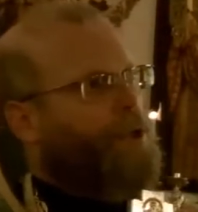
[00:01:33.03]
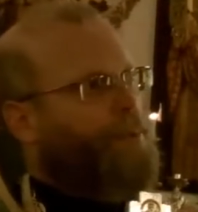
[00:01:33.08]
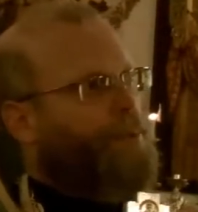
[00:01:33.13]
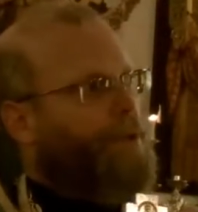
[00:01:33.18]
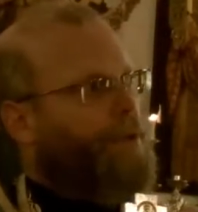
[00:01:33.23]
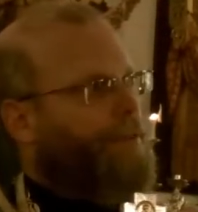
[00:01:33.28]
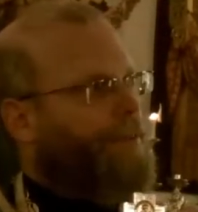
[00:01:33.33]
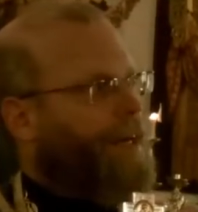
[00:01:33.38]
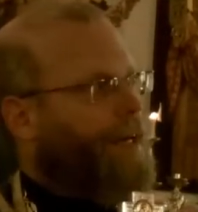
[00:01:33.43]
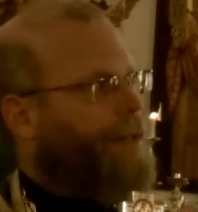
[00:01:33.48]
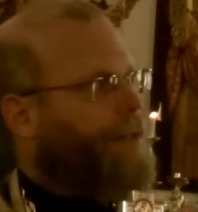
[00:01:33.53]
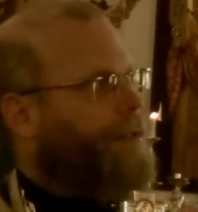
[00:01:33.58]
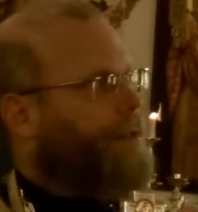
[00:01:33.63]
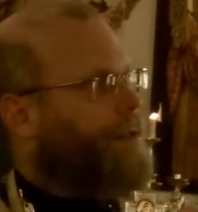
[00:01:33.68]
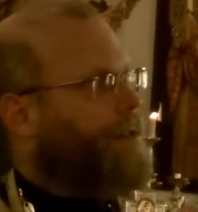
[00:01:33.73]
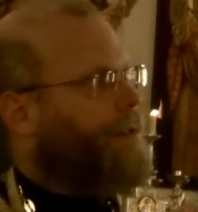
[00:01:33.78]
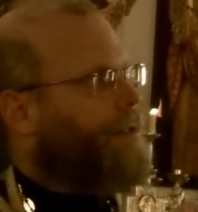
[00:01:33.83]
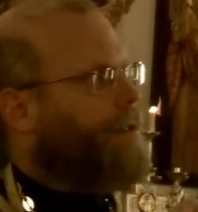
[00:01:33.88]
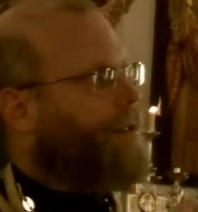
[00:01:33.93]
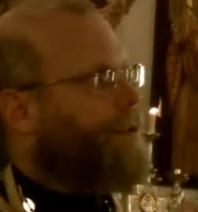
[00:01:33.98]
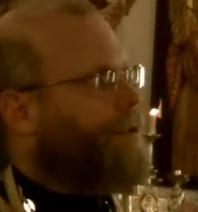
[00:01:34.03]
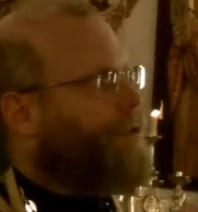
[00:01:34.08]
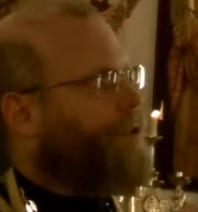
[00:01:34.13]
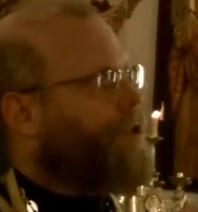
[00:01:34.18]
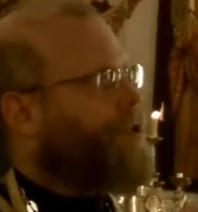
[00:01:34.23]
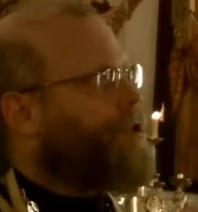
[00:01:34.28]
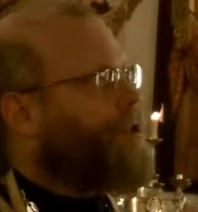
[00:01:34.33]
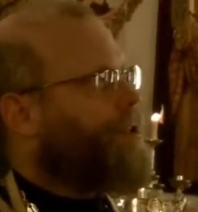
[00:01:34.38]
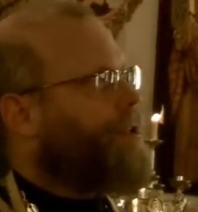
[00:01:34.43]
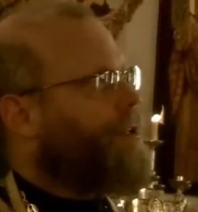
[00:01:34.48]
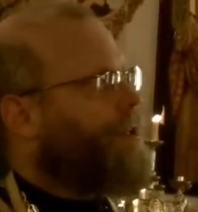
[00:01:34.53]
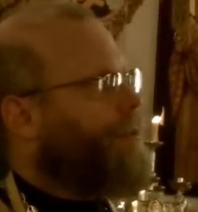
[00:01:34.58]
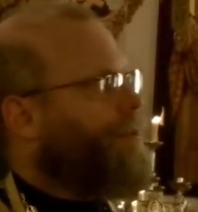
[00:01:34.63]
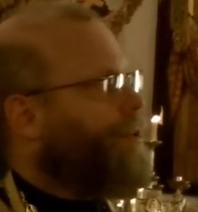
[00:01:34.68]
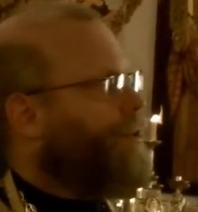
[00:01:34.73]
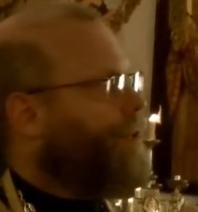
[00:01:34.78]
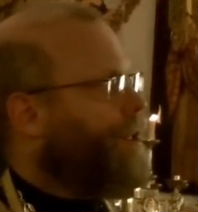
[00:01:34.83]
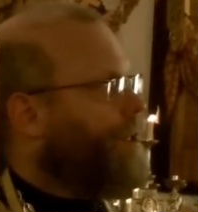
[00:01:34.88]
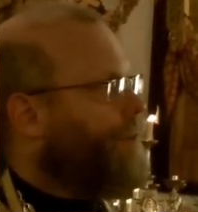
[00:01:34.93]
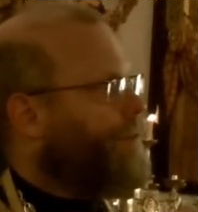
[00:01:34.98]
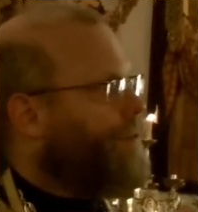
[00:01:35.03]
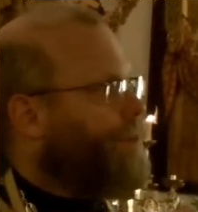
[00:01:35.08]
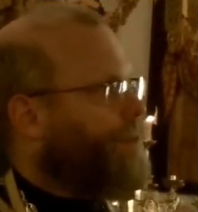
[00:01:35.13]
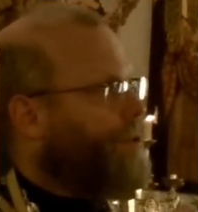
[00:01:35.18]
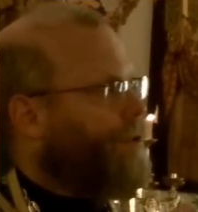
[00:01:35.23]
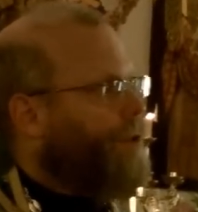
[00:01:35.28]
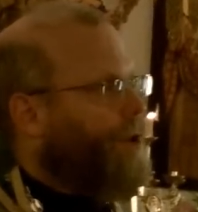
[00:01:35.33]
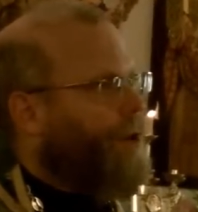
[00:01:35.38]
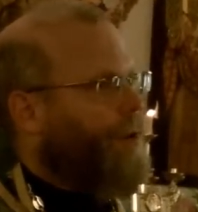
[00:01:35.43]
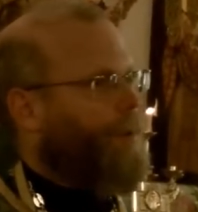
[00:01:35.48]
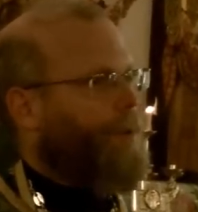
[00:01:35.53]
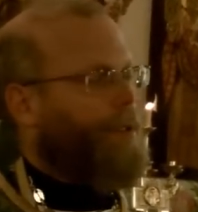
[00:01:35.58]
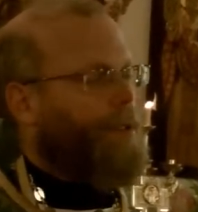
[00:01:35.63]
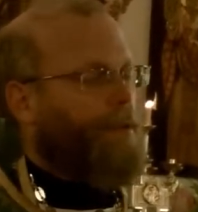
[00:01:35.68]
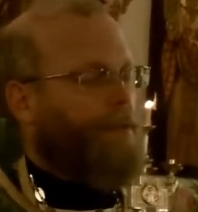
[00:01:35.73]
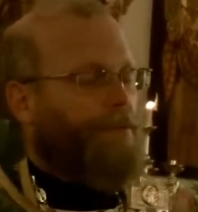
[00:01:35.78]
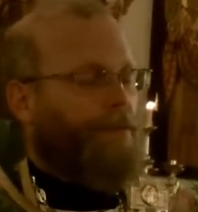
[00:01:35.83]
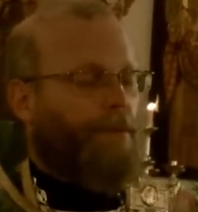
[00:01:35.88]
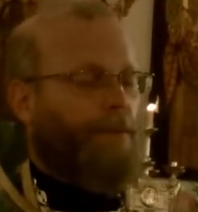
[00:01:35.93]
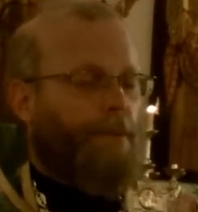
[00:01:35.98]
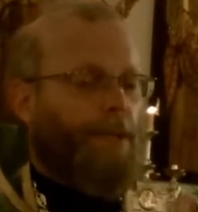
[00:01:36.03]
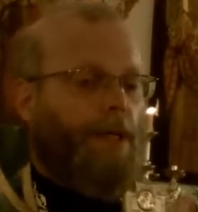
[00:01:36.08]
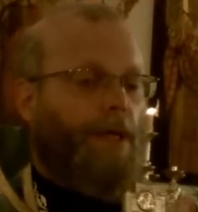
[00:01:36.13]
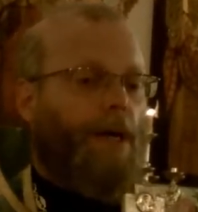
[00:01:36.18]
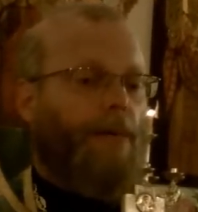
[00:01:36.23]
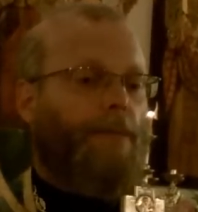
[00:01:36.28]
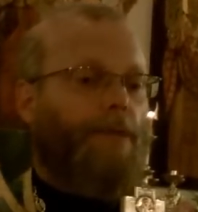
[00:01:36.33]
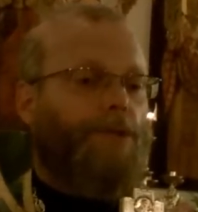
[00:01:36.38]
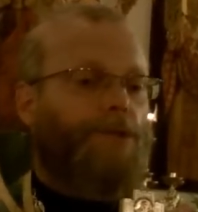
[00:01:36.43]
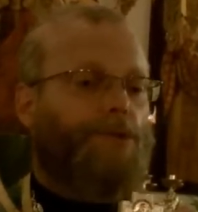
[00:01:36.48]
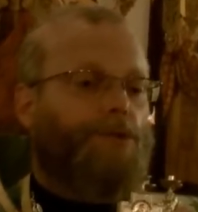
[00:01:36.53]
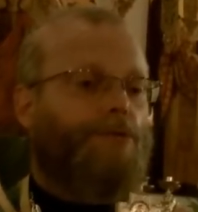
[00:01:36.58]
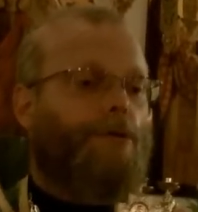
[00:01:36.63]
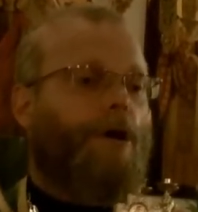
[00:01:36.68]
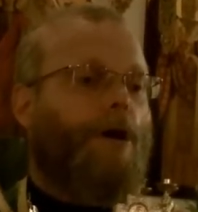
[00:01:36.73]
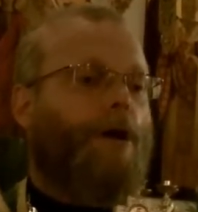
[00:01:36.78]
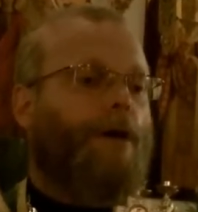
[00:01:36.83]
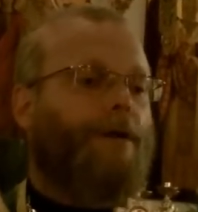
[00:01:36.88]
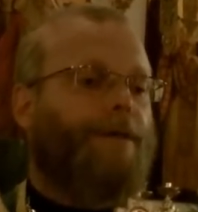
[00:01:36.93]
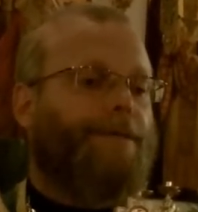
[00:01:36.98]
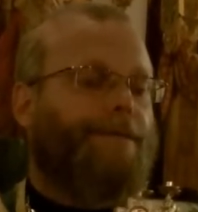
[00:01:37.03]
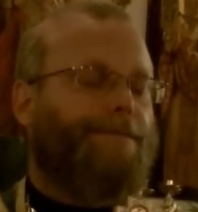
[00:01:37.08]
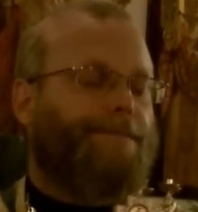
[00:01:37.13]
prevent the Christian community from growing, from becoming strong.